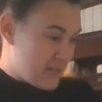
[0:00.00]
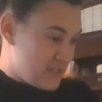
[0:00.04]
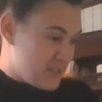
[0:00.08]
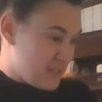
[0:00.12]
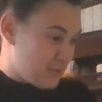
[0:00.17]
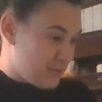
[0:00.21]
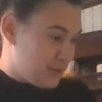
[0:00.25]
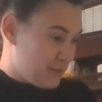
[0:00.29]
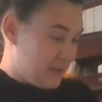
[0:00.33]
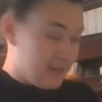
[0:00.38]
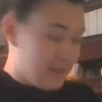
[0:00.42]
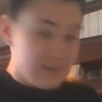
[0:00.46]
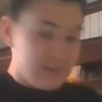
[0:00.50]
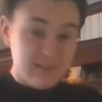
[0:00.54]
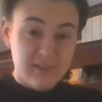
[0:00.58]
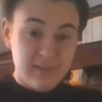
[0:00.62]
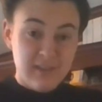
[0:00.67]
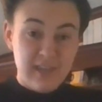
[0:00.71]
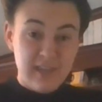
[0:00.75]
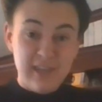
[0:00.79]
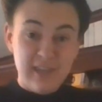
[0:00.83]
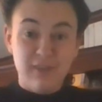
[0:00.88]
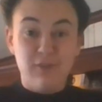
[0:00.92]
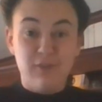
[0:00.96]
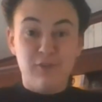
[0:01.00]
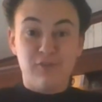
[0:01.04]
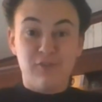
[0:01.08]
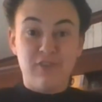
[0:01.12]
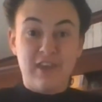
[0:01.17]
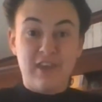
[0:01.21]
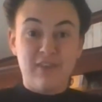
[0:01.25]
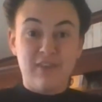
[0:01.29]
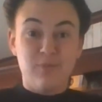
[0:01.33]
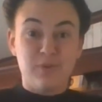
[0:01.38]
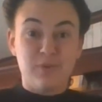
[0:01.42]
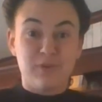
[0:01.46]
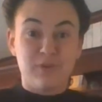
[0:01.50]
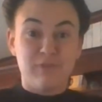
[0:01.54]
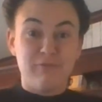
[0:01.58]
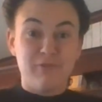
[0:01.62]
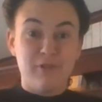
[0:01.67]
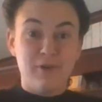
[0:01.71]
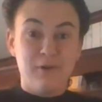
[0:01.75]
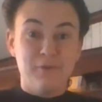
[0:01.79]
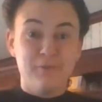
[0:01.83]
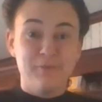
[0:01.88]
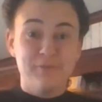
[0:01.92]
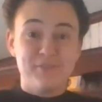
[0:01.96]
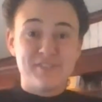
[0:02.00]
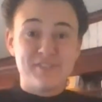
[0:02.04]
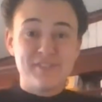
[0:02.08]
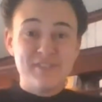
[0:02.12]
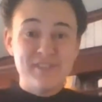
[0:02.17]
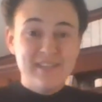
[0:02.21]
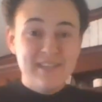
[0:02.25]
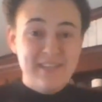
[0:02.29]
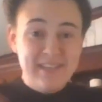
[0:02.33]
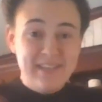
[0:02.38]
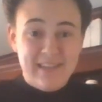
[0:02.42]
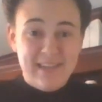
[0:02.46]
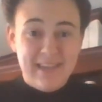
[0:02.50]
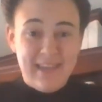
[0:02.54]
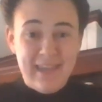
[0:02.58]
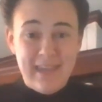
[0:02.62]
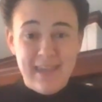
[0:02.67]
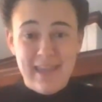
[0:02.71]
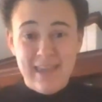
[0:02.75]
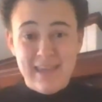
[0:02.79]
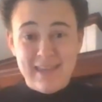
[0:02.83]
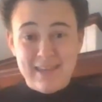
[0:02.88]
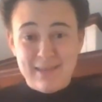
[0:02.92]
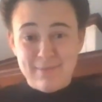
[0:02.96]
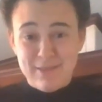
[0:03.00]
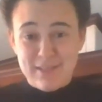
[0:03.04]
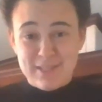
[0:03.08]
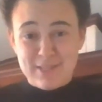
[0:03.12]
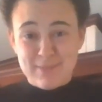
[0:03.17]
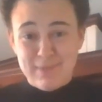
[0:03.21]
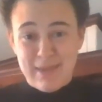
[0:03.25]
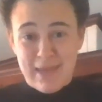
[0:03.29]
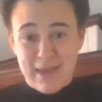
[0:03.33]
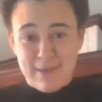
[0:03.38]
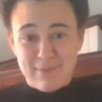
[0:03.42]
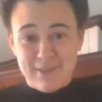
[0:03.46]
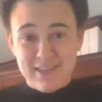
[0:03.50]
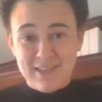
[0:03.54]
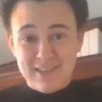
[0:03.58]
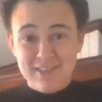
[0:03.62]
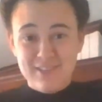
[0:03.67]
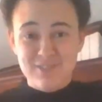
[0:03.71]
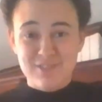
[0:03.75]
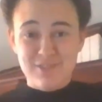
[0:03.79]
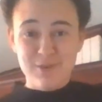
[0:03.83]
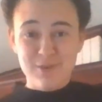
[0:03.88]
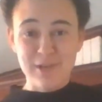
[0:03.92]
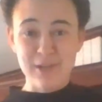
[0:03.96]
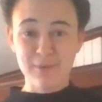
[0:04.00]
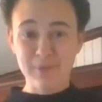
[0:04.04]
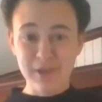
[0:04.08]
bicycling. It looks like one of those, and it makes me happy. So